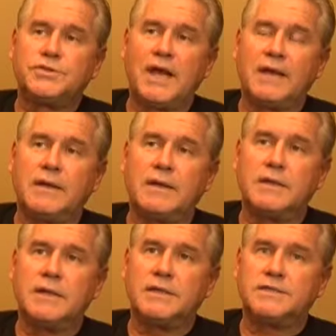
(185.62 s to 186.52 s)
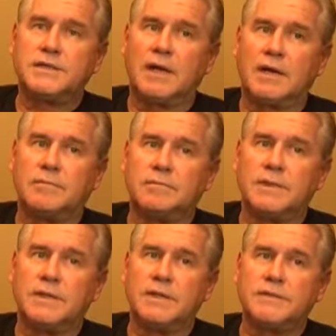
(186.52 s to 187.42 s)
Jen is um,
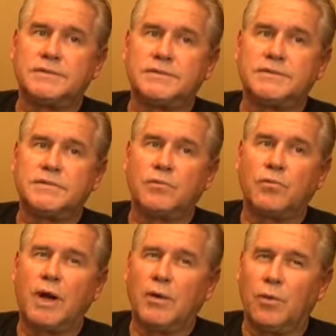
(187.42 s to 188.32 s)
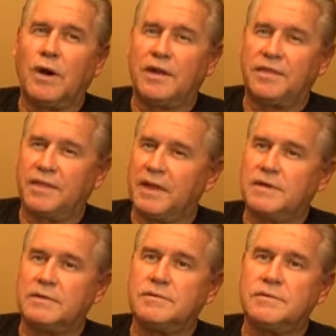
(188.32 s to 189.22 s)
is right where I
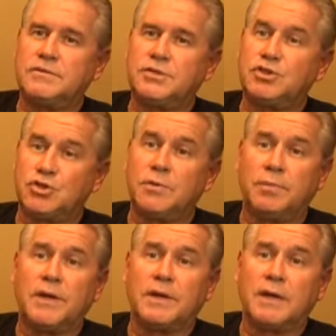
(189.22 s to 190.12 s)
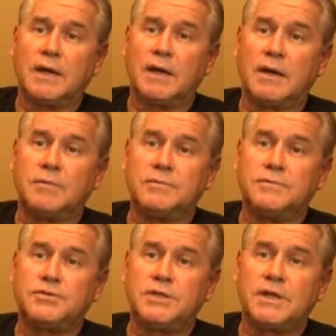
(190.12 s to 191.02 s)
think she should be. Uh,
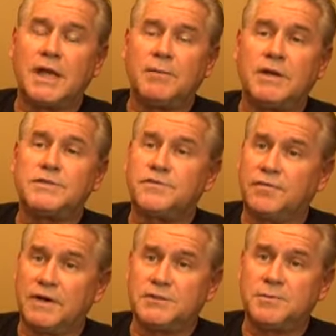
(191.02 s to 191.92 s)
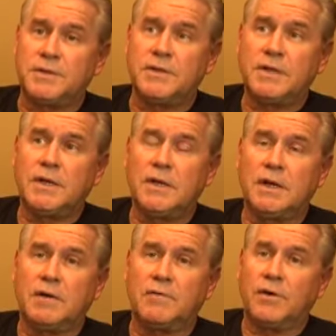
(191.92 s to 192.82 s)
she came in as a freshman,
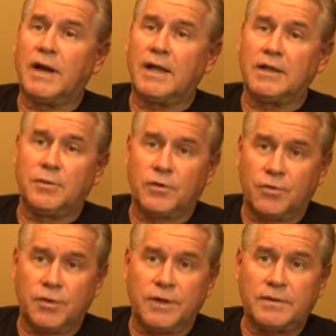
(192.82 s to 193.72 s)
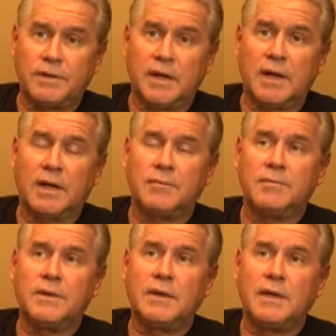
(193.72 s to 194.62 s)
uh, very highly recruited, um,
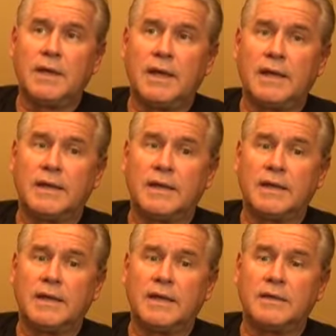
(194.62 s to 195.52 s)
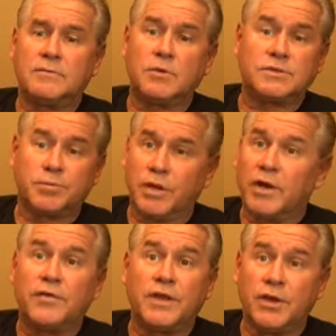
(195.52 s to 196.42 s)
and, and, and was a
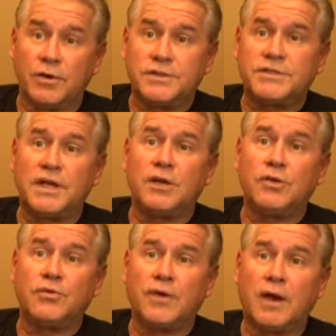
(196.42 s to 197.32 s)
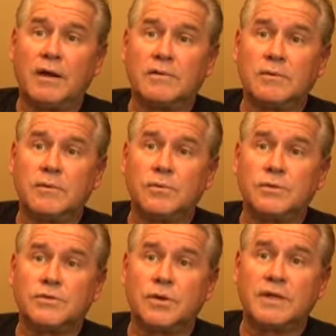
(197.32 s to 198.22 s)
player of the year in the state of Utah, uh,
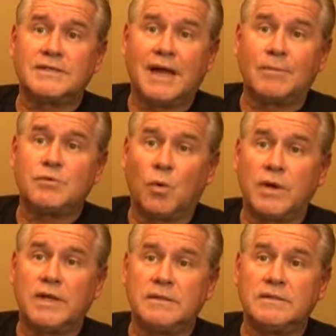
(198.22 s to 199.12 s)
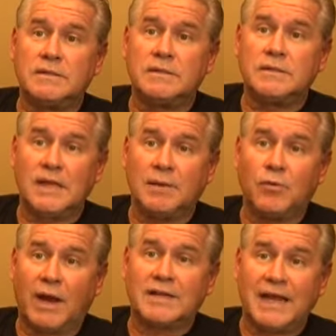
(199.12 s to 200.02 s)
was on a top 20 team
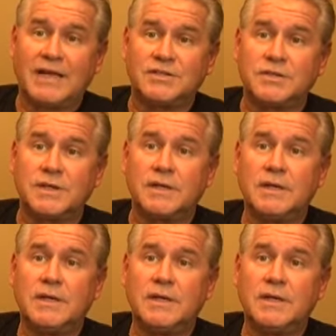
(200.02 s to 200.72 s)
ranked nationally